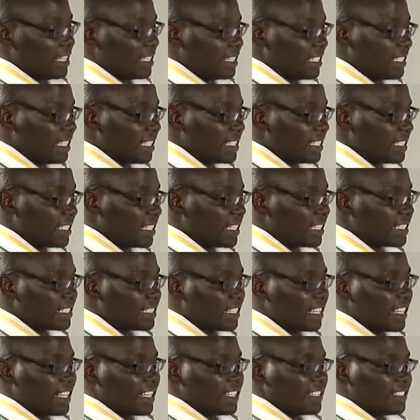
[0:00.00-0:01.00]
this is
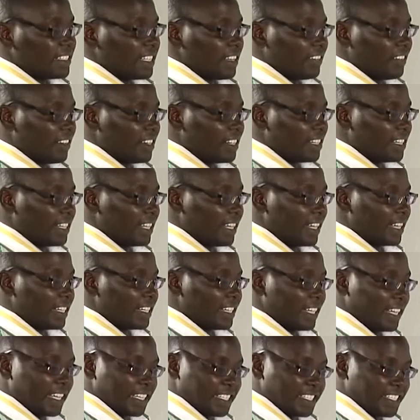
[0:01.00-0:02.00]
6, 7, and
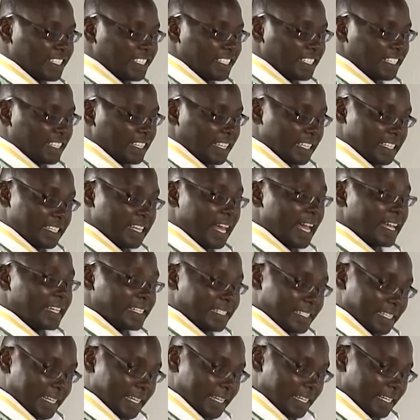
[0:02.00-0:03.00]
8, then 9,
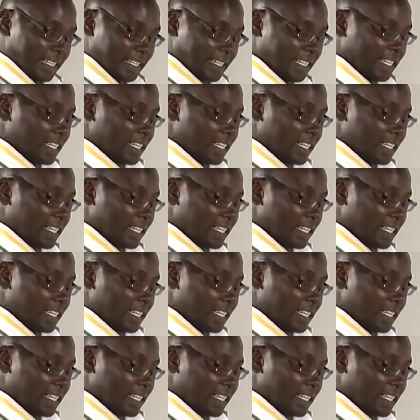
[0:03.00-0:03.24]
10.